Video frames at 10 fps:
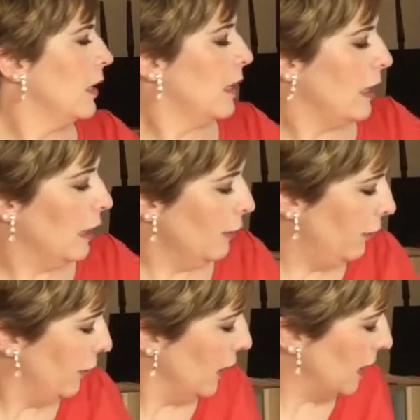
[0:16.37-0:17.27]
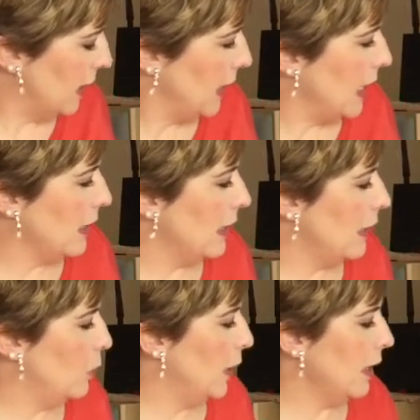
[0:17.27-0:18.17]
The first thing that
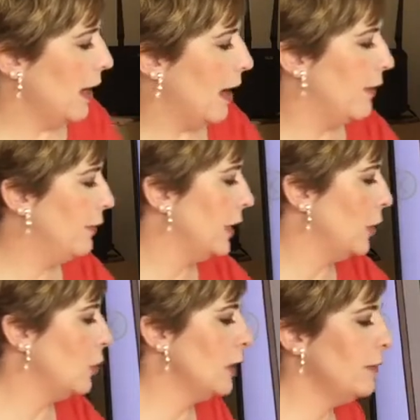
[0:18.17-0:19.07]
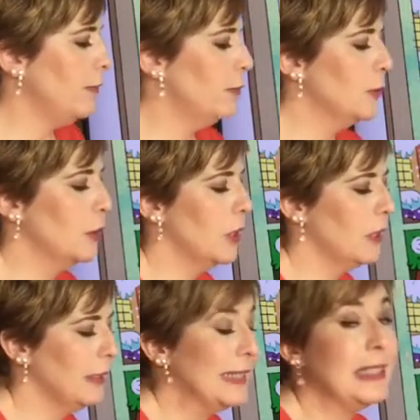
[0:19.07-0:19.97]
we have in Unit 4,
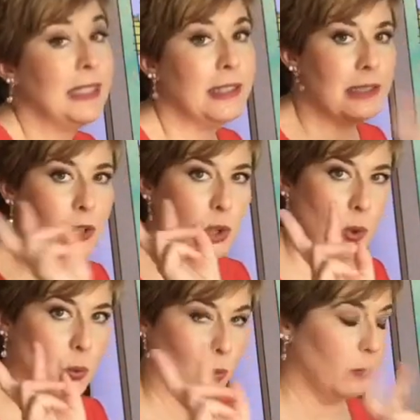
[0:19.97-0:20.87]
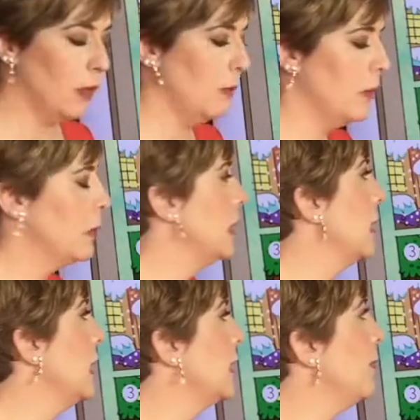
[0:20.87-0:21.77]
Year 2, remember
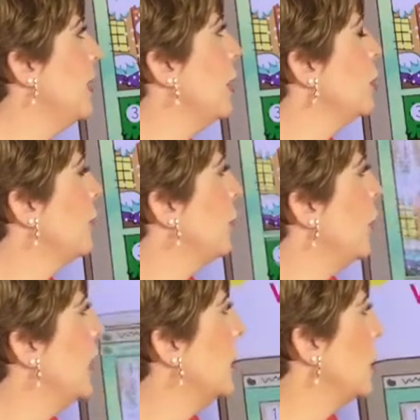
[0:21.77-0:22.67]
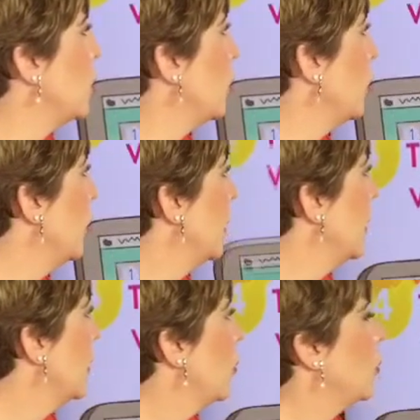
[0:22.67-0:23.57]
this video is for Year 2.
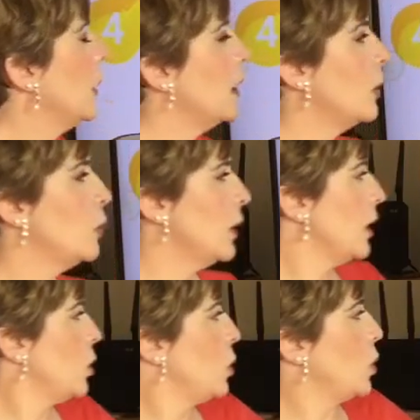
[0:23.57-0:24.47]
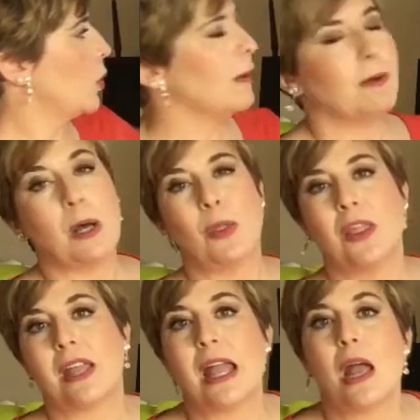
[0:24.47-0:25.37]
We are going to talk about
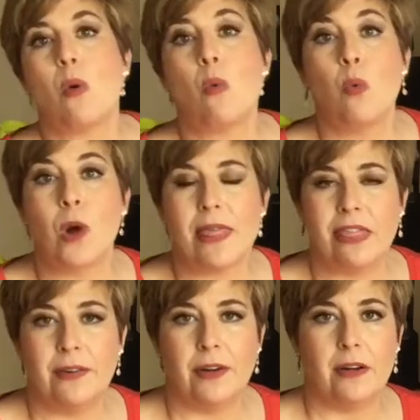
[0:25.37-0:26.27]
the weather.